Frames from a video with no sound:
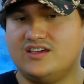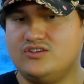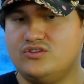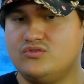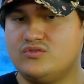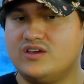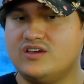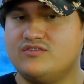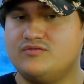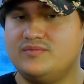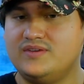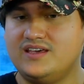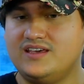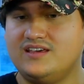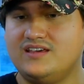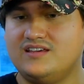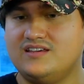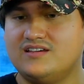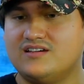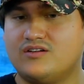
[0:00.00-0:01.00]
You give
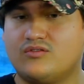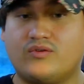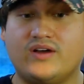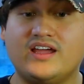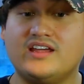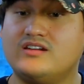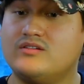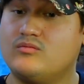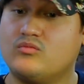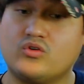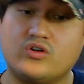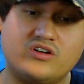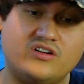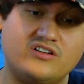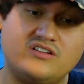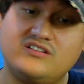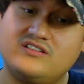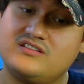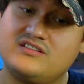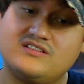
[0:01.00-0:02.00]
me a random
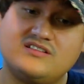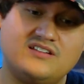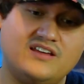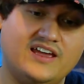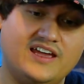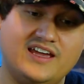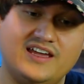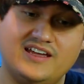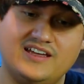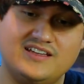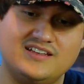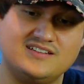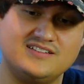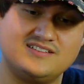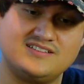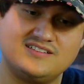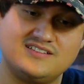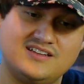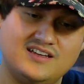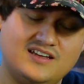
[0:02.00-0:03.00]
word,
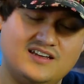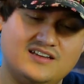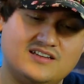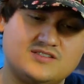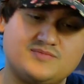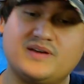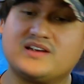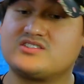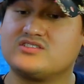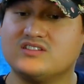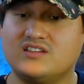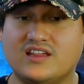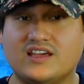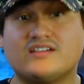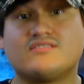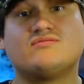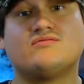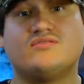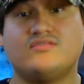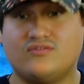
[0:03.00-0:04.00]
and especially
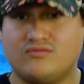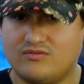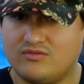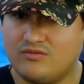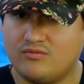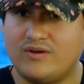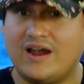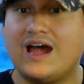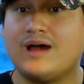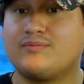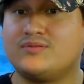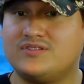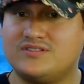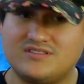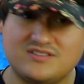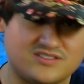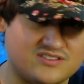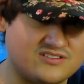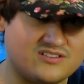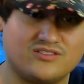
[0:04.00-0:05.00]
like
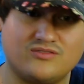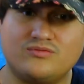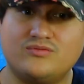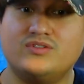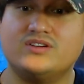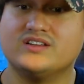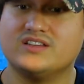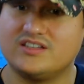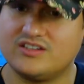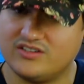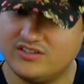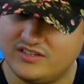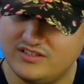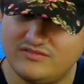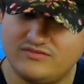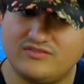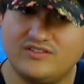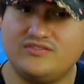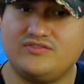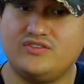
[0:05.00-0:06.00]
rappers are really
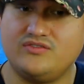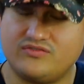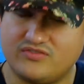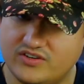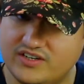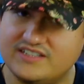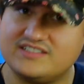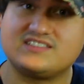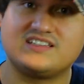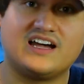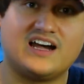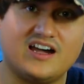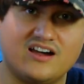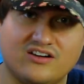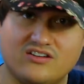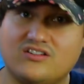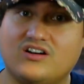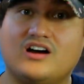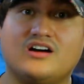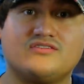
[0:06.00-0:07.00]
good if you
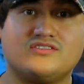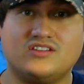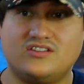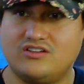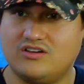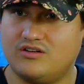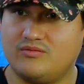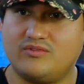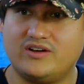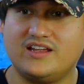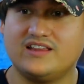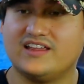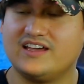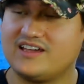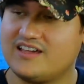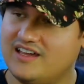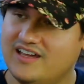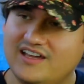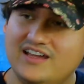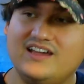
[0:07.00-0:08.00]
freestyle off the dome, right?
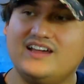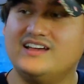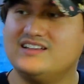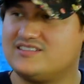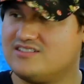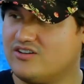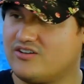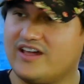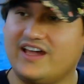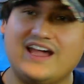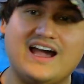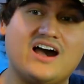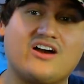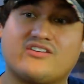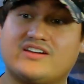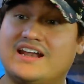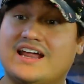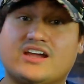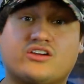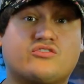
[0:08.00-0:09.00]
Like it's okay. How
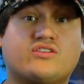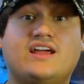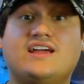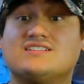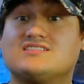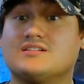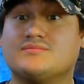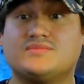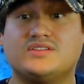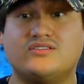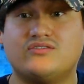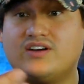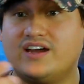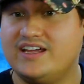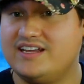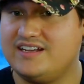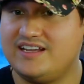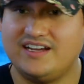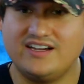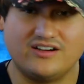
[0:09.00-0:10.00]
can I create something
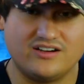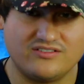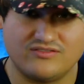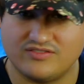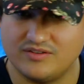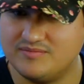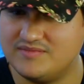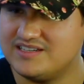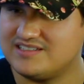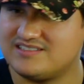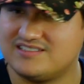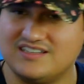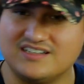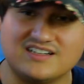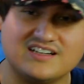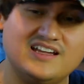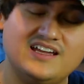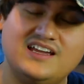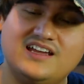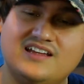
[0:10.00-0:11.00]
right here from this thing?